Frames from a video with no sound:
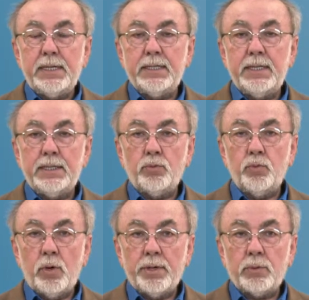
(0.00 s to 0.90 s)
and that
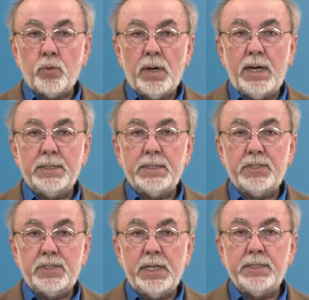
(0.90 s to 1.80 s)
water quality
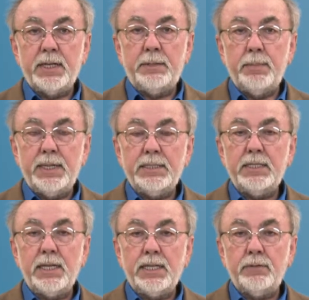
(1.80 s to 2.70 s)
standards are
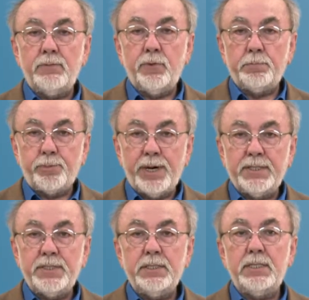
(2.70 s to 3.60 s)
maintained for
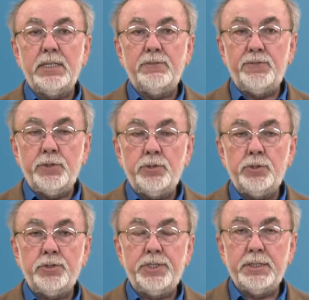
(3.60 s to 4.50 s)
present and
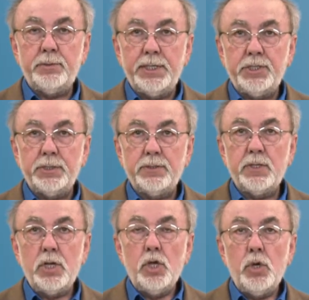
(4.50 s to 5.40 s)
future
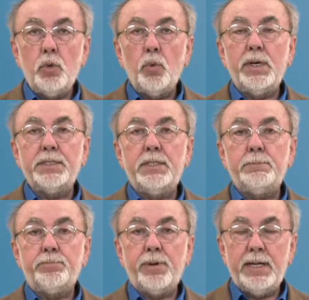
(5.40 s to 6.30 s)
generations was
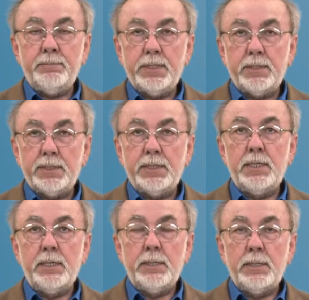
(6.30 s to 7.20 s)
the primary
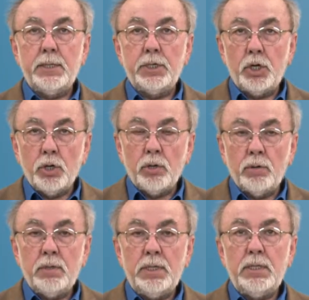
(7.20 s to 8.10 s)
goal